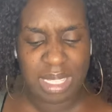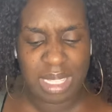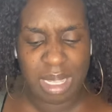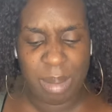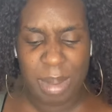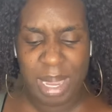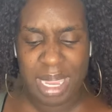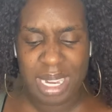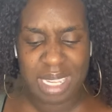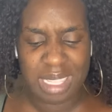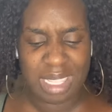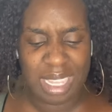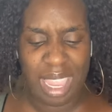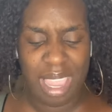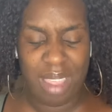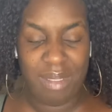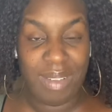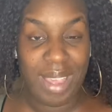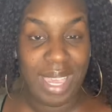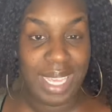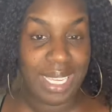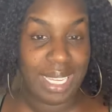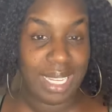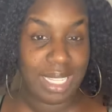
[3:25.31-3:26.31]
Somebody doesn't have
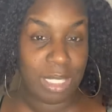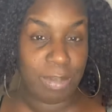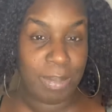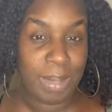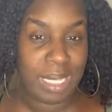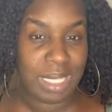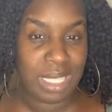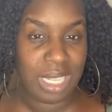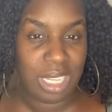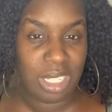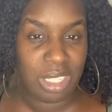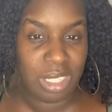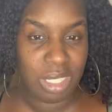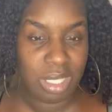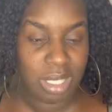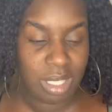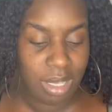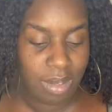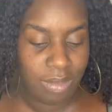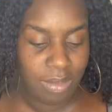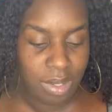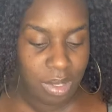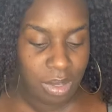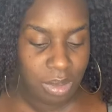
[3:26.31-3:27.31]
high expectations
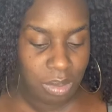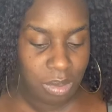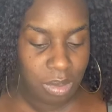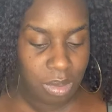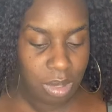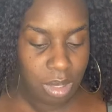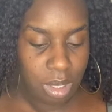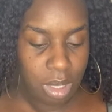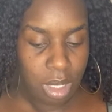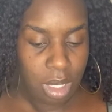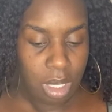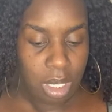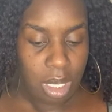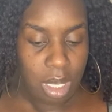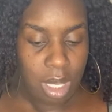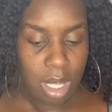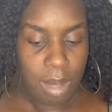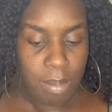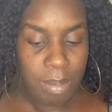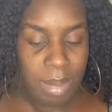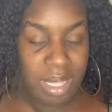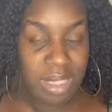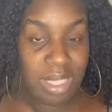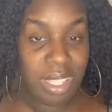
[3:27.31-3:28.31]
of you,
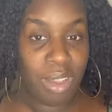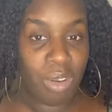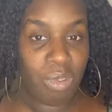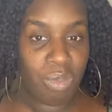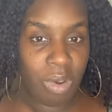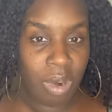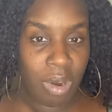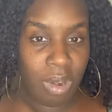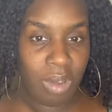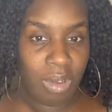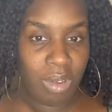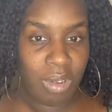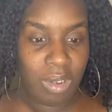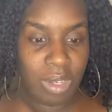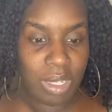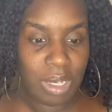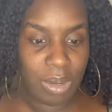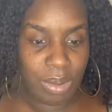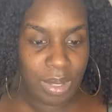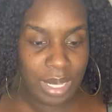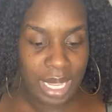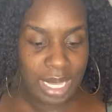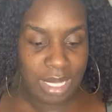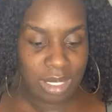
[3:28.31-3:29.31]
but they're wrong.
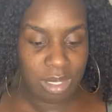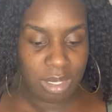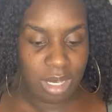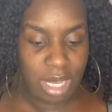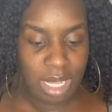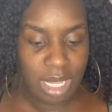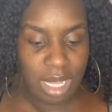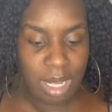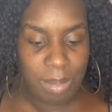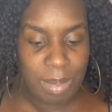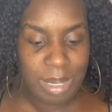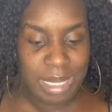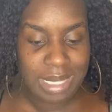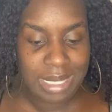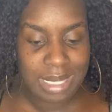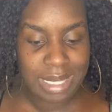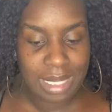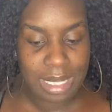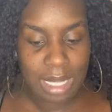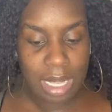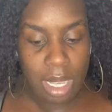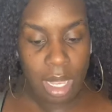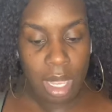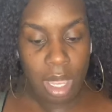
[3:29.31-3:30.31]
Okay, so they could be,
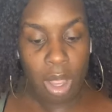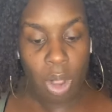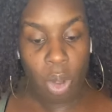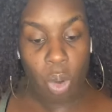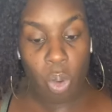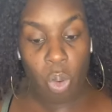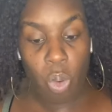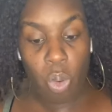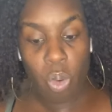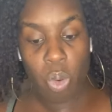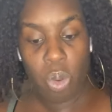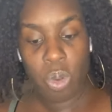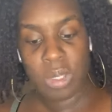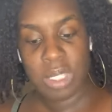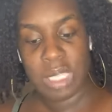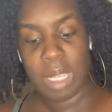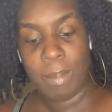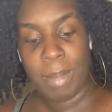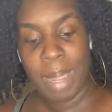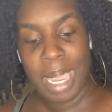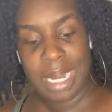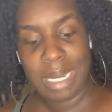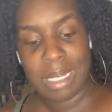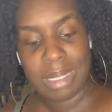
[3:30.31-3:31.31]
oh,
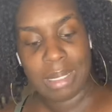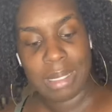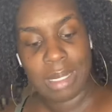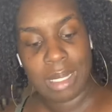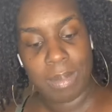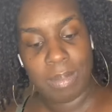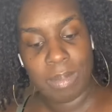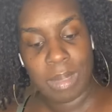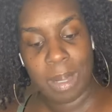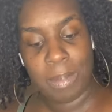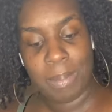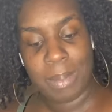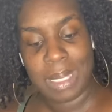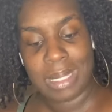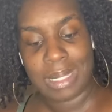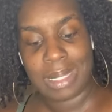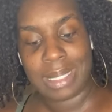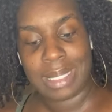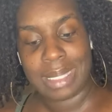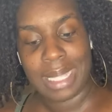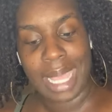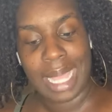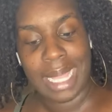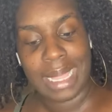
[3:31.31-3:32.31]
somebody slipped up and
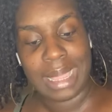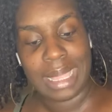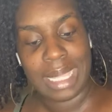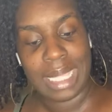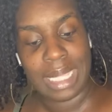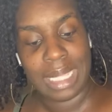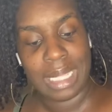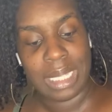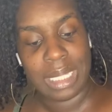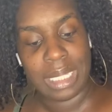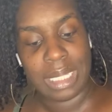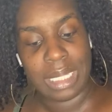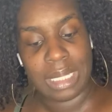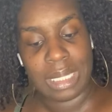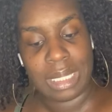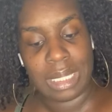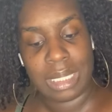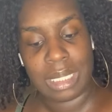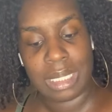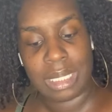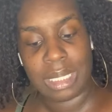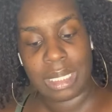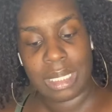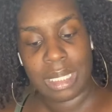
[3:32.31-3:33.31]
said
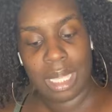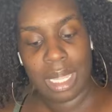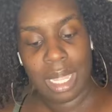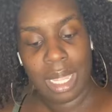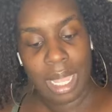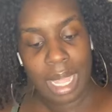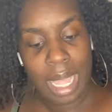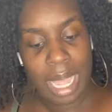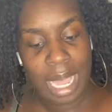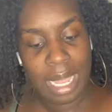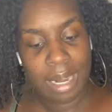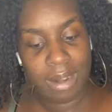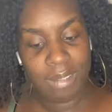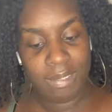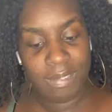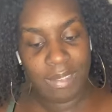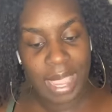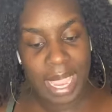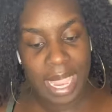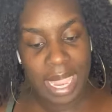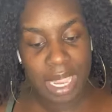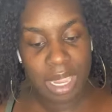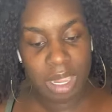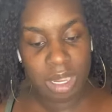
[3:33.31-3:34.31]
this out of
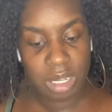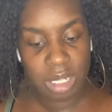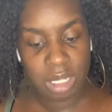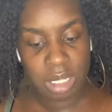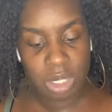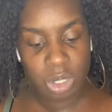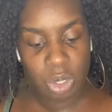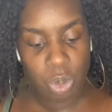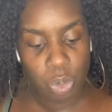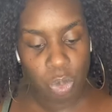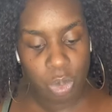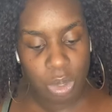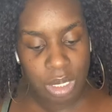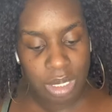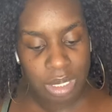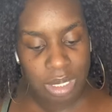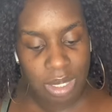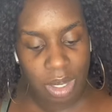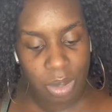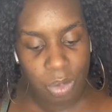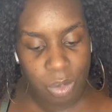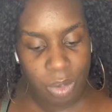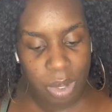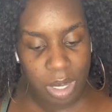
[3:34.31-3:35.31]
anger towards
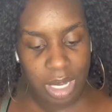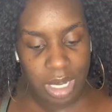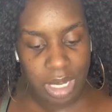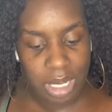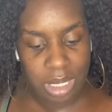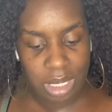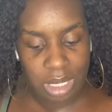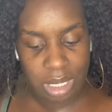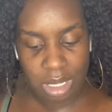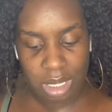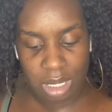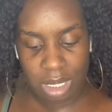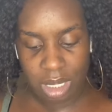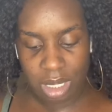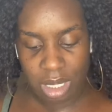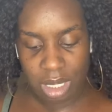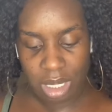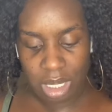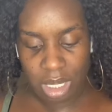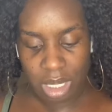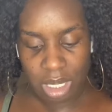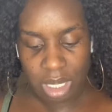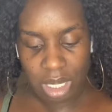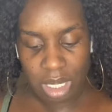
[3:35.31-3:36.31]
someone
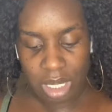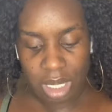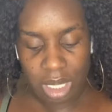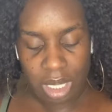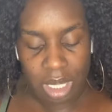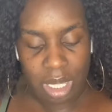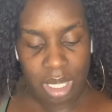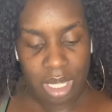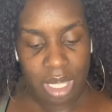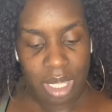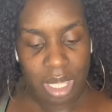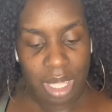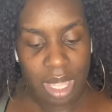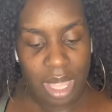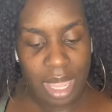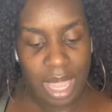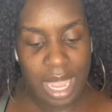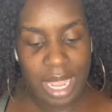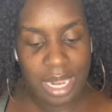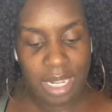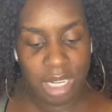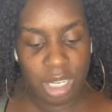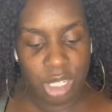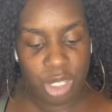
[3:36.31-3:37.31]

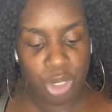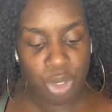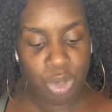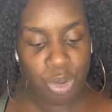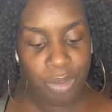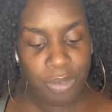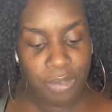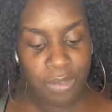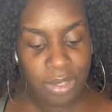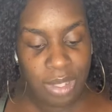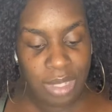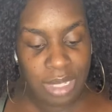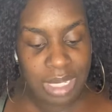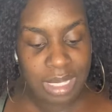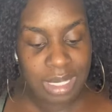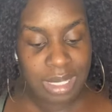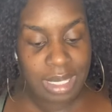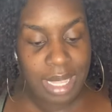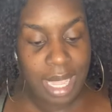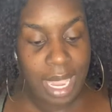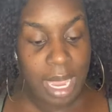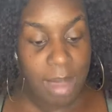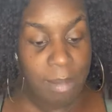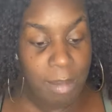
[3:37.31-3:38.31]
and their true feelings
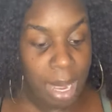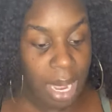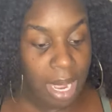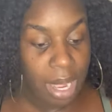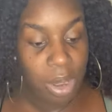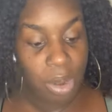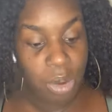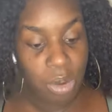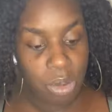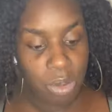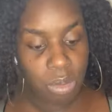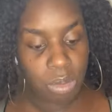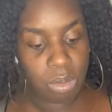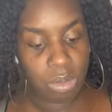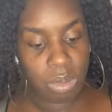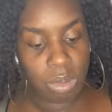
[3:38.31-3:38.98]
came out.